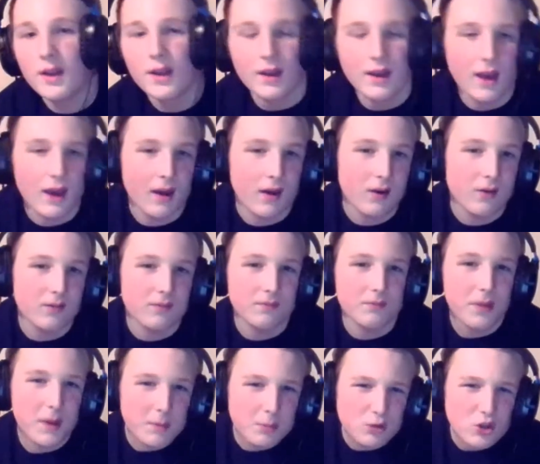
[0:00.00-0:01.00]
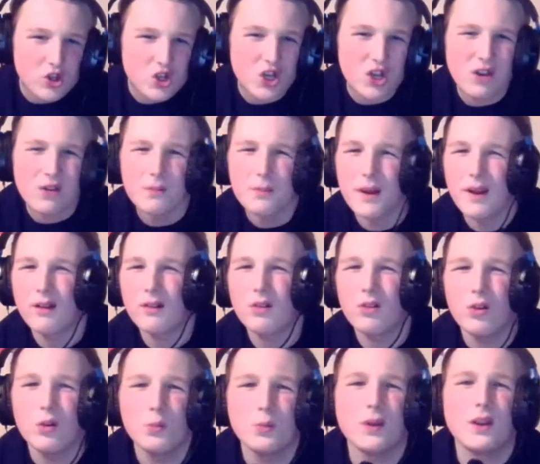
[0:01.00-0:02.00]
Now, people shit on Baron
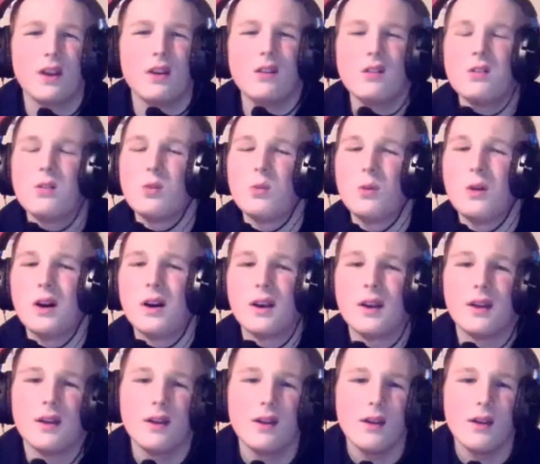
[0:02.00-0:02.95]
Corbin. I don't know why.